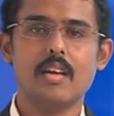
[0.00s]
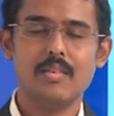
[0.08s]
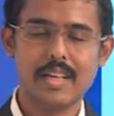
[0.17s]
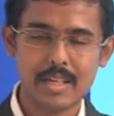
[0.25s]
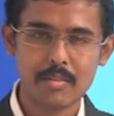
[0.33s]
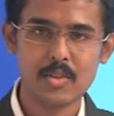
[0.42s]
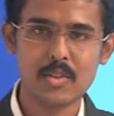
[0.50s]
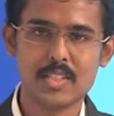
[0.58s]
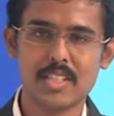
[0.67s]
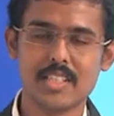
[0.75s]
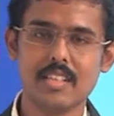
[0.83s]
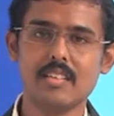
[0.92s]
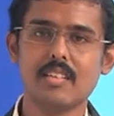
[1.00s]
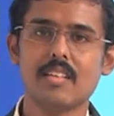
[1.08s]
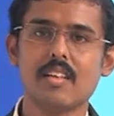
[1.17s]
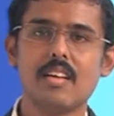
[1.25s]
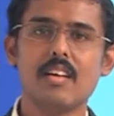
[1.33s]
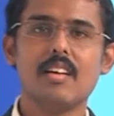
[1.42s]
welcome to the session.
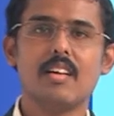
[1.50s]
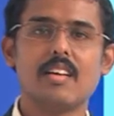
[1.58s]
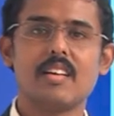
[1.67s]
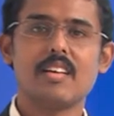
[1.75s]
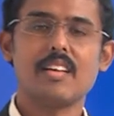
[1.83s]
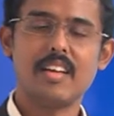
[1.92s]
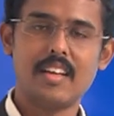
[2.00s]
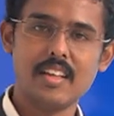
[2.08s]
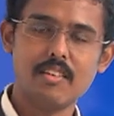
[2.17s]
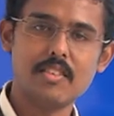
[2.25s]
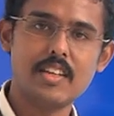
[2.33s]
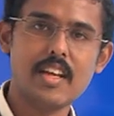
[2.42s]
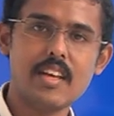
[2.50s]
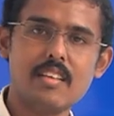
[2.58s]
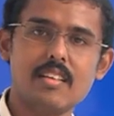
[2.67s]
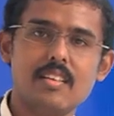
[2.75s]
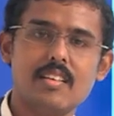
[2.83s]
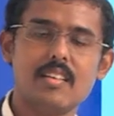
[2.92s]
Greeting of the
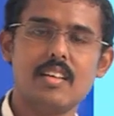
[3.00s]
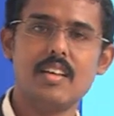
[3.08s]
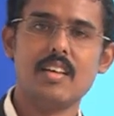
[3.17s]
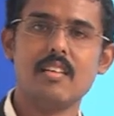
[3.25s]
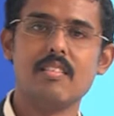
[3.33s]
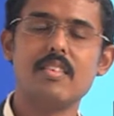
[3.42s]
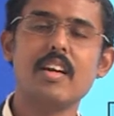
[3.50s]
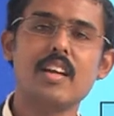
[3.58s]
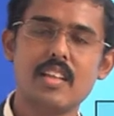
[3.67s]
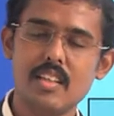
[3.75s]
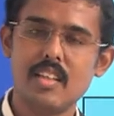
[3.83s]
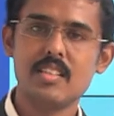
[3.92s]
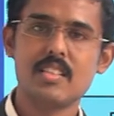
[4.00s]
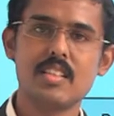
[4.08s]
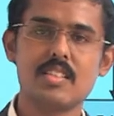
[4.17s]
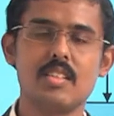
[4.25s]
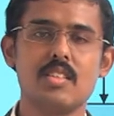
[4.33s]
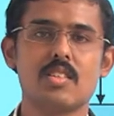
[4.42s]
day. We are in the
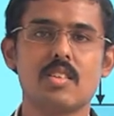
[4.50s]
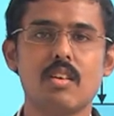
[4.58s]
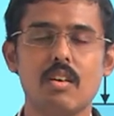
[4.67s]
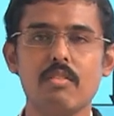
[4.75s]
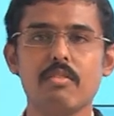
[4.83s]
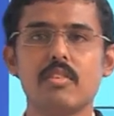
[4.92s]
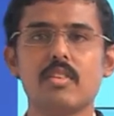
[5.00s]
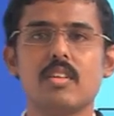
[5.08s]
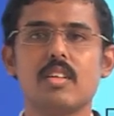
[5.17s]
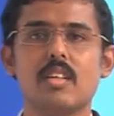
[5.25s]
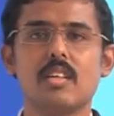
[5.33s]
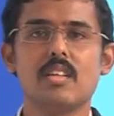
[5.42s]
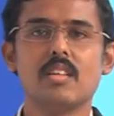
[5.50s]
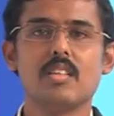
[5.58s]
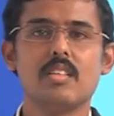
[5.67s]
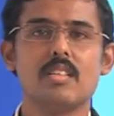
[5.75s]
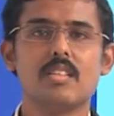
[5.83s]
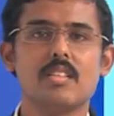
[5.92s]
discussions of
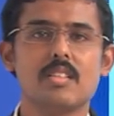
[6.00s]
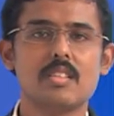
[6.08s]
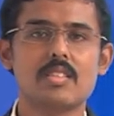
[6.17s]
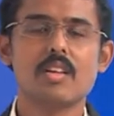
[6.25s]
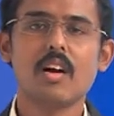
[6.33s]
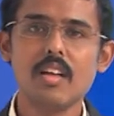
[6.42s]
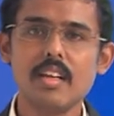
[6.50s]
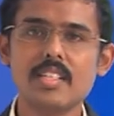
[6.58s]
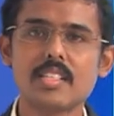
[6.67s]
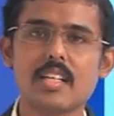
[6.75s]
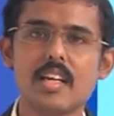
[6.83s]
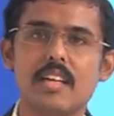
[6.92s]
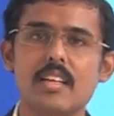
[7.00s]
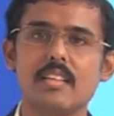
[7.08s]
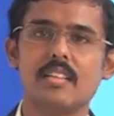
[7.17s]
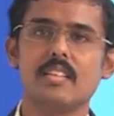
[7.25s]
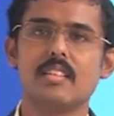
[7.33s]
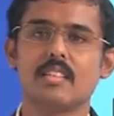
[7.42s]
solid state
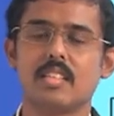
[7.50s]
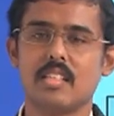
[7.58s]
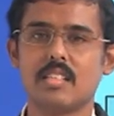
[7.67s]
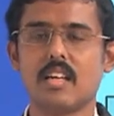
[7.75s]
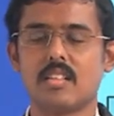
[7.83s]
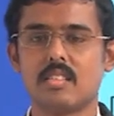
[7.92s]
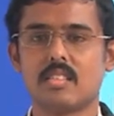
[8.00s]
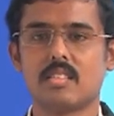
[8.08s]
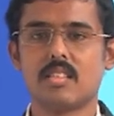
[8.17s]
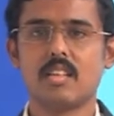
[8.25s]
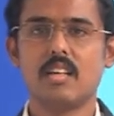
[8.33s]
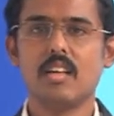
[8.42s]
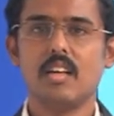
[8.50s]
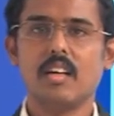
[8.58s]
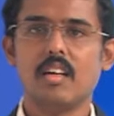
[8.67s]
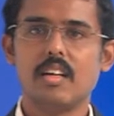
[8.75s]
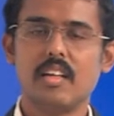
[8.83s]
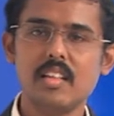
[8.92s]
sensors.
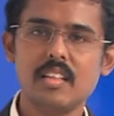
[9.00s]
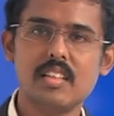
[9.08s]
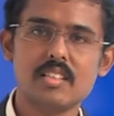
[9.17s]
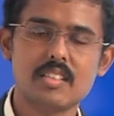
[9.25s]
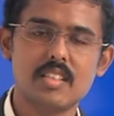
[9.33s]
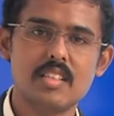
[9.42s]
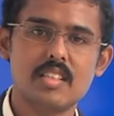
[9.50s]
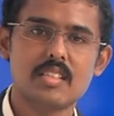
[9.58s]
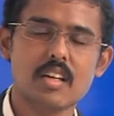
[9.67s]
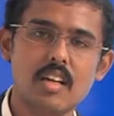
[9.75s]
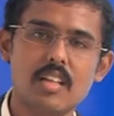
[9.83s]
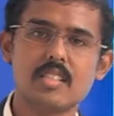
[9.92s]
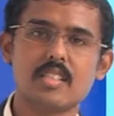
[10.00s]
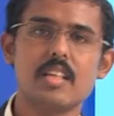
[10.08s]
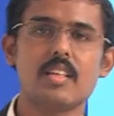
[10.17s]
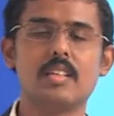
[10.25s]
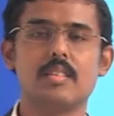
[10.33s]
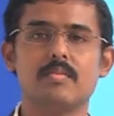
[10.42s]
In this solid
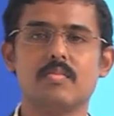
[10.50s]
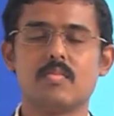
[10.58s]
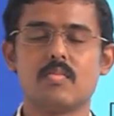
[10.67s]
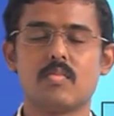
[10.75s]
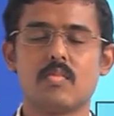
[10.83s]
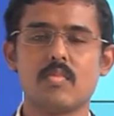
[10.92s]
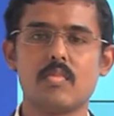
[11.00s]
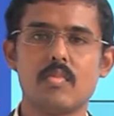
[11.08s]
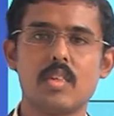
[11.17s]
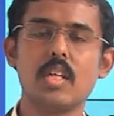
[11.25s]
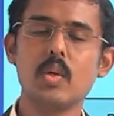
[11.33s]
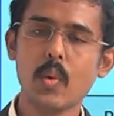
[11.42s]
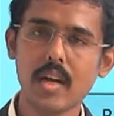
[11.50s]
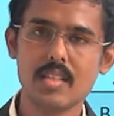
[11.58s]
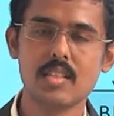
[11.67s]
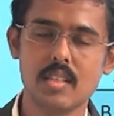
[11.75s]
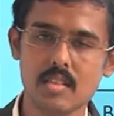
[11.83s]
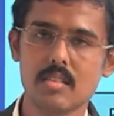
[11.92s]
state
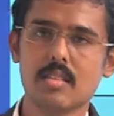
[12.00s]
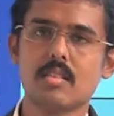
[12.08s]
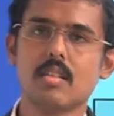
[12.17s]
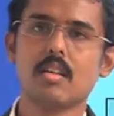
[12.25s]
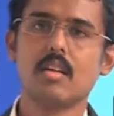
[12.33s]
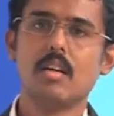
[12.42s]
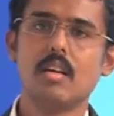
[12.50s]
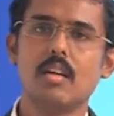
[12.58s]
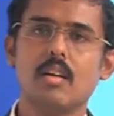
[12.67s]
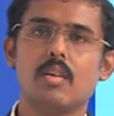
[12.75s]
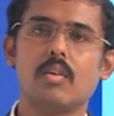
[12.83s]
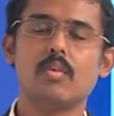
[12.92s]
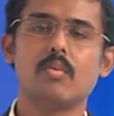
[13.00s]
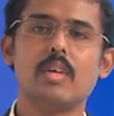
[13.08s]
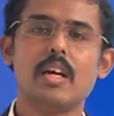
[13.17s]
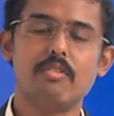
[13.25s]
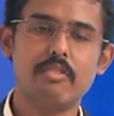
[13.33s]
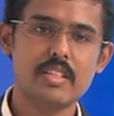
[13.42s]
devices, we
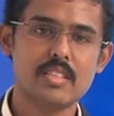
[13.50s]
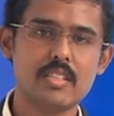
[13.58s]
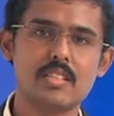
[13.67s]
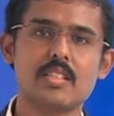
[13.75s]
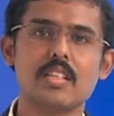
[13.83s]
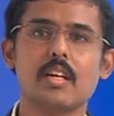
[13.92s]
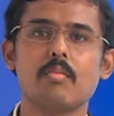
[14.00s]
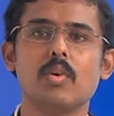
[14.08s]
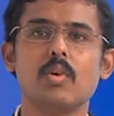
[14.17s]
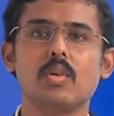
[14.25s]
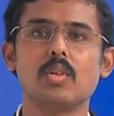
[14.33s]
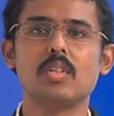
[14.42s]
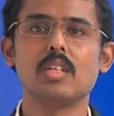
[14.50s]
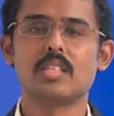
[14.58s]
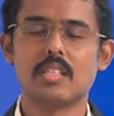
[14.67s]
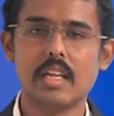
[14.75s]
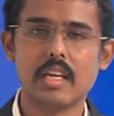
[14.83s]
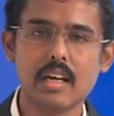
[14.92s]
have first seen about the
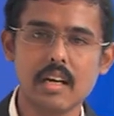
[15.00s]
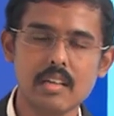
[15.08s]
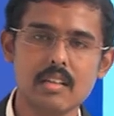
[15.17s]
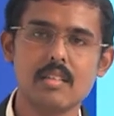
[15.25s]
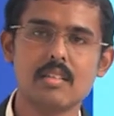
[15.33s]
silicon,